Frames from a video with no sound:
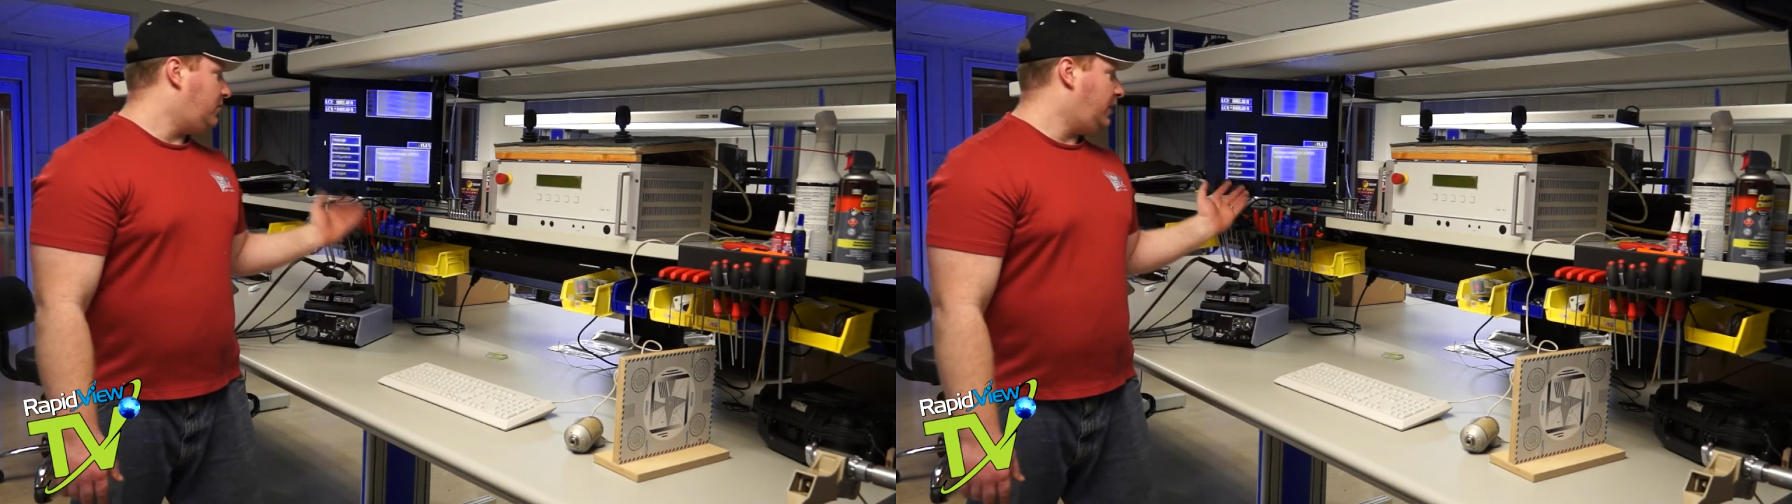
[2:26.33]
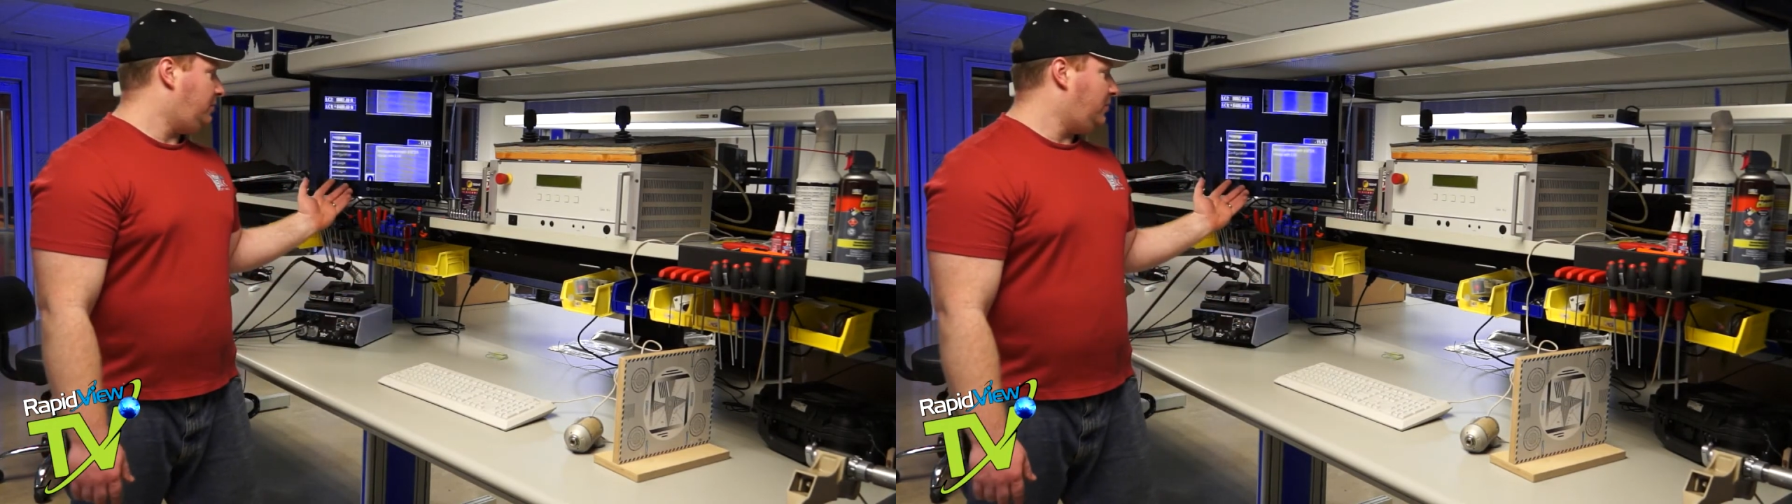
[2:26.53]

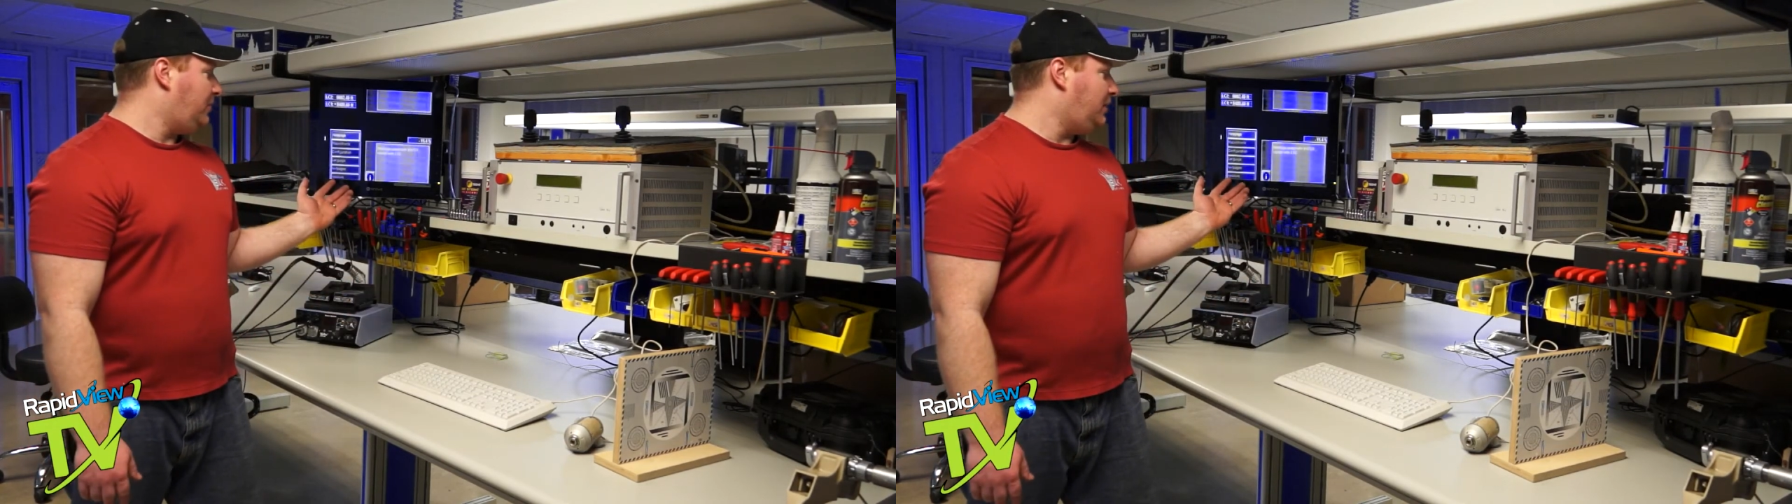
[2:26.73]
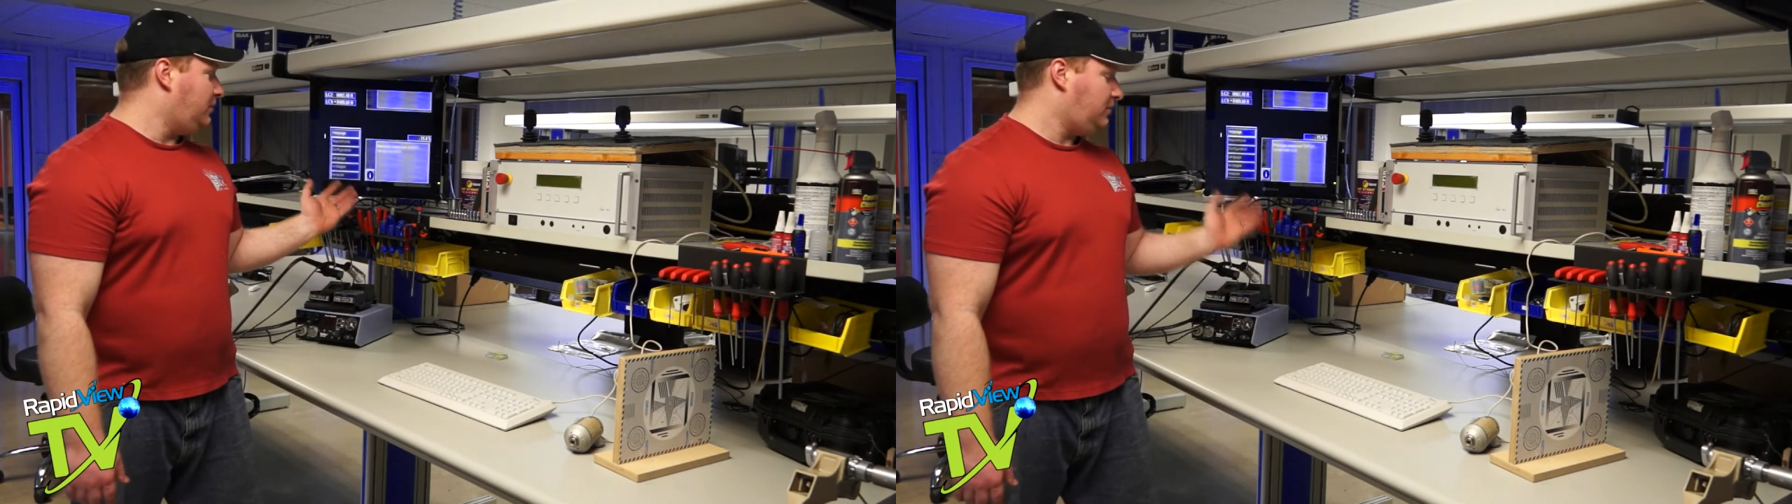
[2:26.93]
bring up your
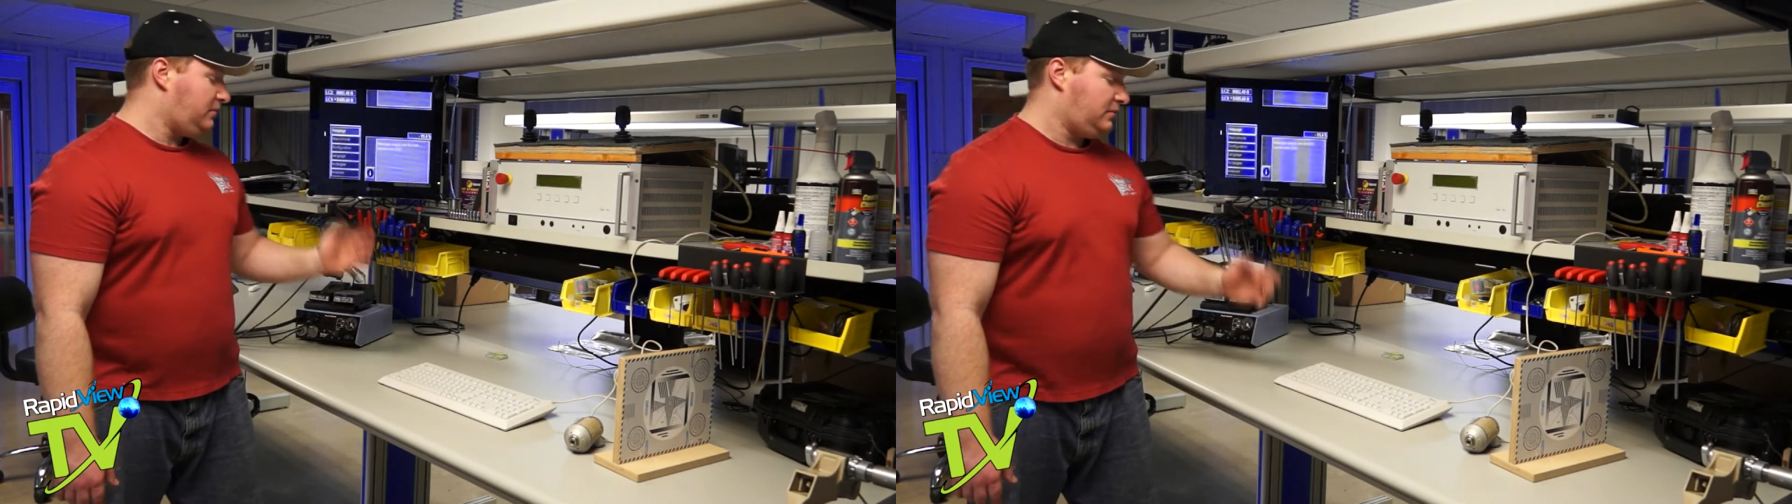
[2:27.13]
menu.